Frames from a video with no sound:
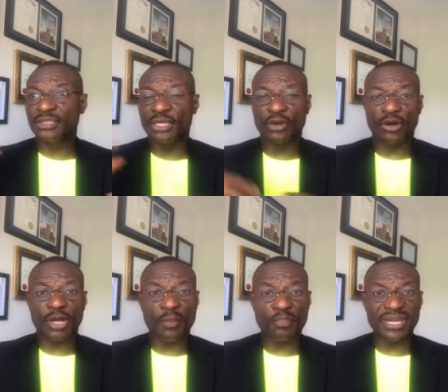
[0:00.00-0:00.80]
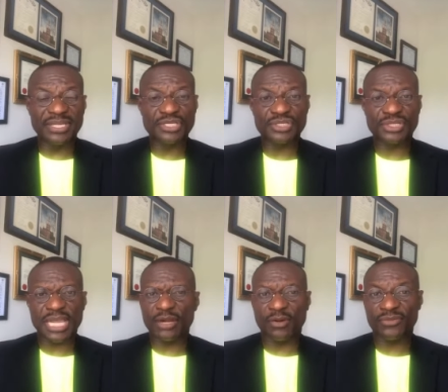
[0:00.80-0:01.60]
you know, companies
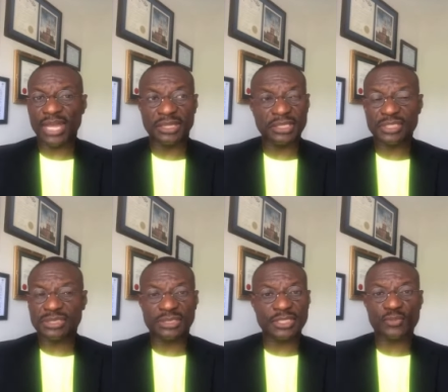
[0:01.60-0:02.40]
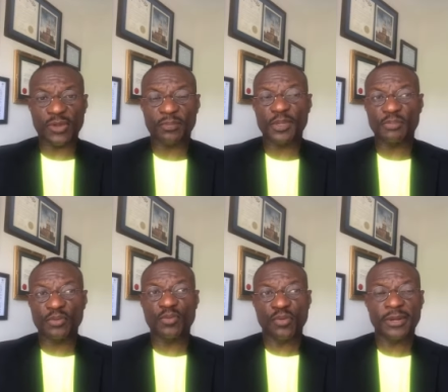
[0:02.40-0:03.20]
and all that. This, this were
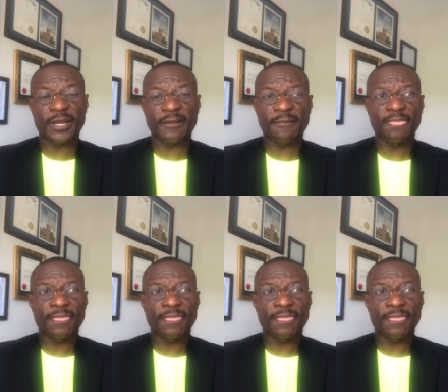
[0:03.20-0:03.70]
people who were